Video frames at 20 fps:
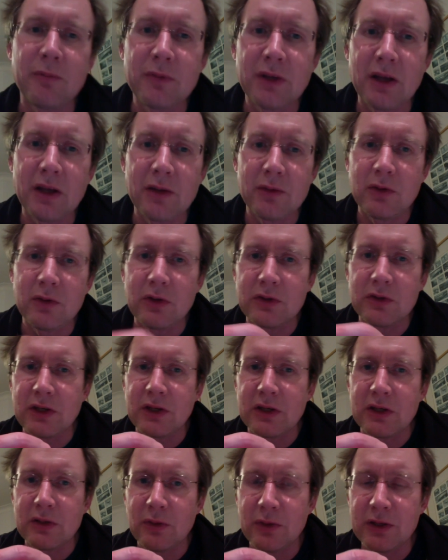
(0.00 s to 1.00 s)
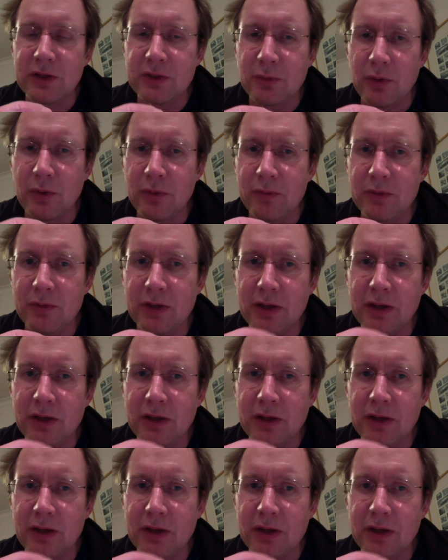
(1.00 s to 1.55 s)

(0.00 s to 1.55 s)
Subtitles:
You can see it on this one.